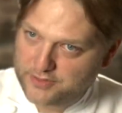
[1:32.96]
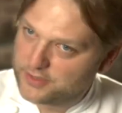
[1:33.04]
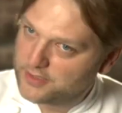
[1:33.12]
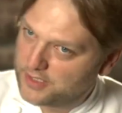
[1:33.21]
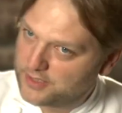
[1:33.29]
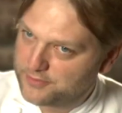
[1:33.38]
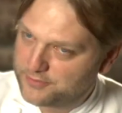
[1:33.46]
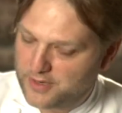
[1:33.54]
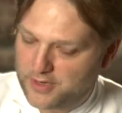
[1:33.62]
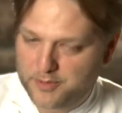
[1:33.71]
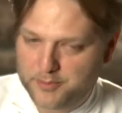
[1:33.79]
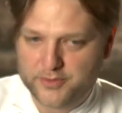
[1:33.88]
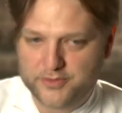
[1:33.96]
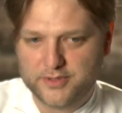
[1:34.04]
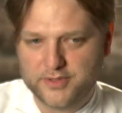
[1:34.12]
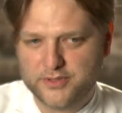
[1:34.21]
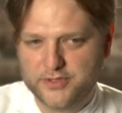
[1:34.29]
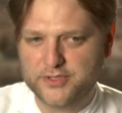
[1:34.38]
and the farm, is
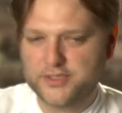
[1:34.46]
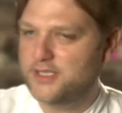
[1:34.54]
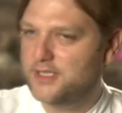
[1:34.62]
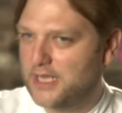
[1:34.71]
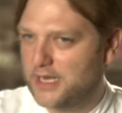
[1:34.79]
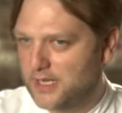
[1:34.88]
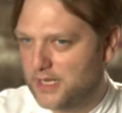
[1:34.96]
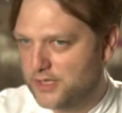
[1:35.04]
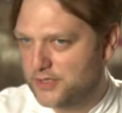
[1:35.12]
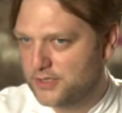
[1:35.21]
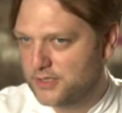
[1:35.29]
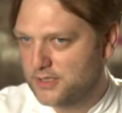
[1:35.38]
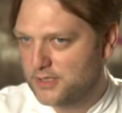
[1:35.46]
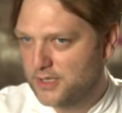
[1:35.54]
just the dedication